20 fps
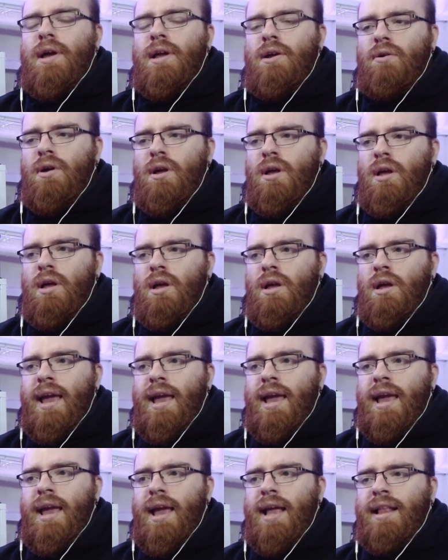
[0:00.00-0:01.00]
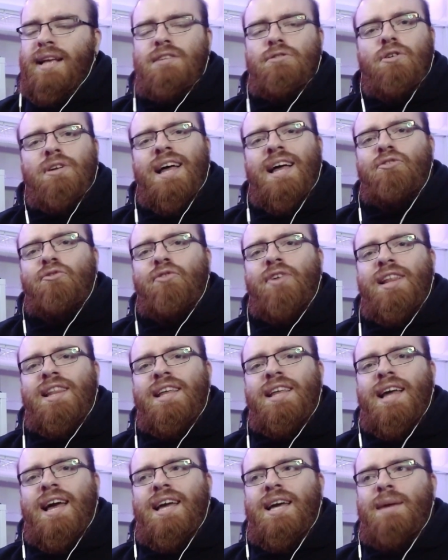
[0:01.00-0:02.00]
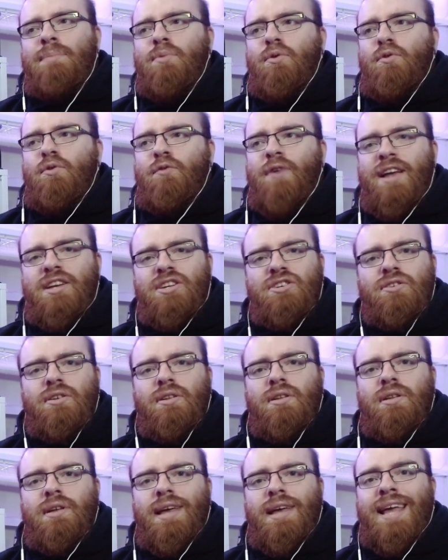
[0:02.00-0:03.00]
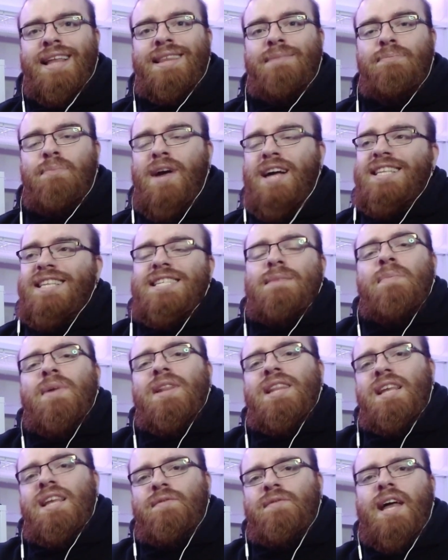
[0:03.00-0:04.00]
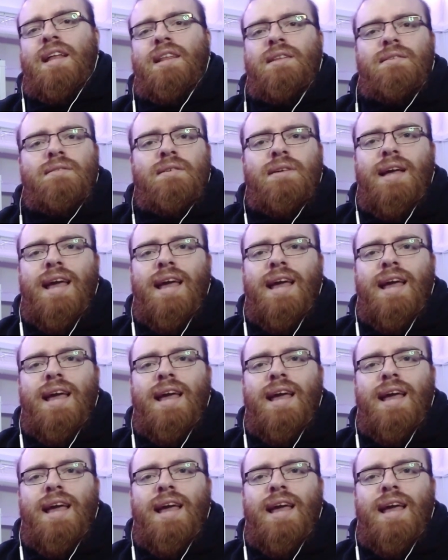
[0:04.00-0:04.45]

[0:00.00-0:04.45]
you know. It doesn't look like really like a professional, because it, it doesn't believe that.